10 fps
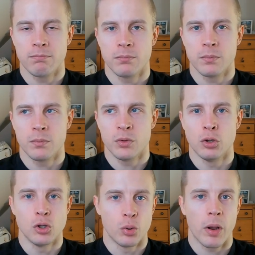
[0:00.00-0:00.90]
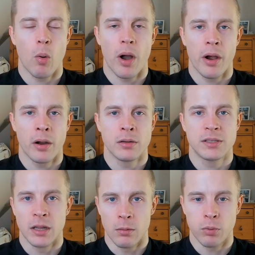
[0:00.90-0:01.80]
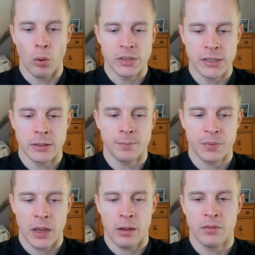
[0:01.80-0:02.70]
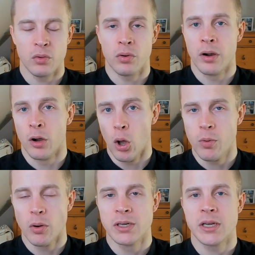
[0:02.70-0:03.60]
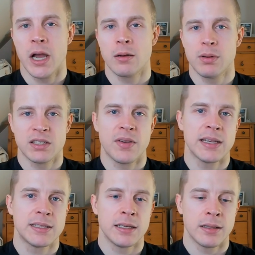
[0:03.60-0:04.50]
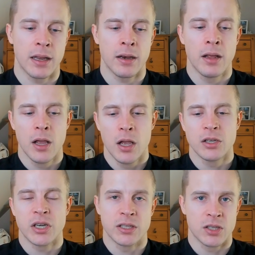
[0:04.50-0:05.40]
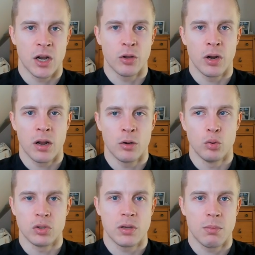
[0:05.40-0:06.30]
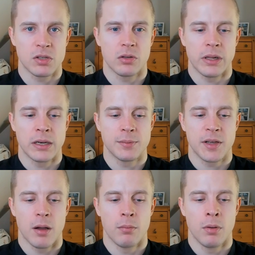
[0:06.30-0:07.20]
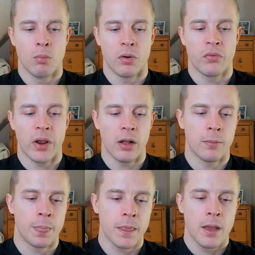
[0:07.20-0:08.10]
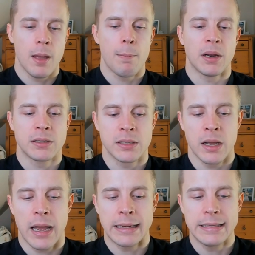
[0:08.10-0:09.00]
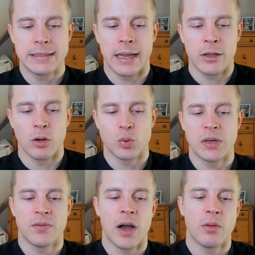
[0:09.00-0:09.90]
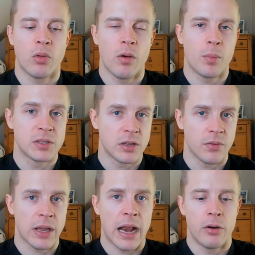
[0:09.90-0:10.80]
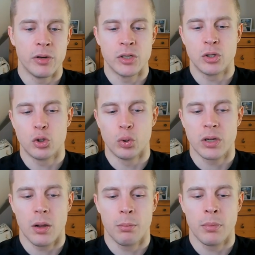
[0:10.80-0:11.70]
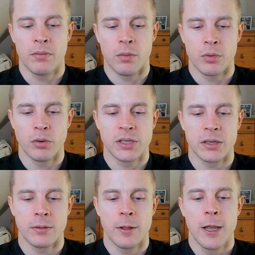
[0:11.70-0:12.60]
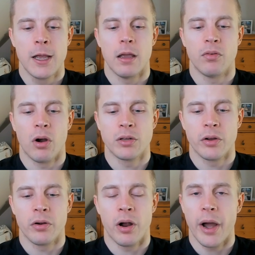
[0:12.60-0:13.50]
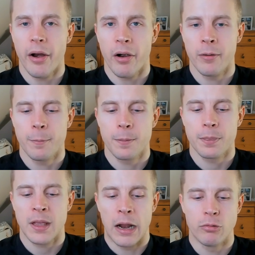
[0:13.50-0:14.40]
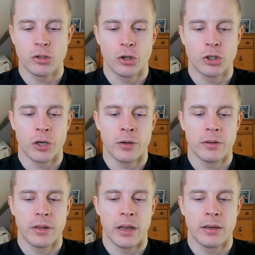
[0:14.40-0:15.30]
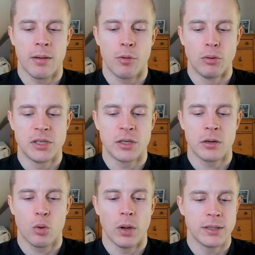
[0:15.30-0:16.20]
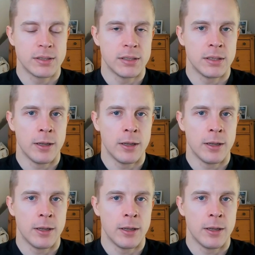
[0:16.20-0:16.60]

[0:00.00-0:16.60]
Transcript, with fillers: you do require still protein. Now, if you are on a low protein diet plus fasting, then chances are you're gonna lose muscle and become more frail. But uh, at least like you know 25 to 30 percent of your calories should come from protein. If you're under higher calorie restriction, then the protein quantity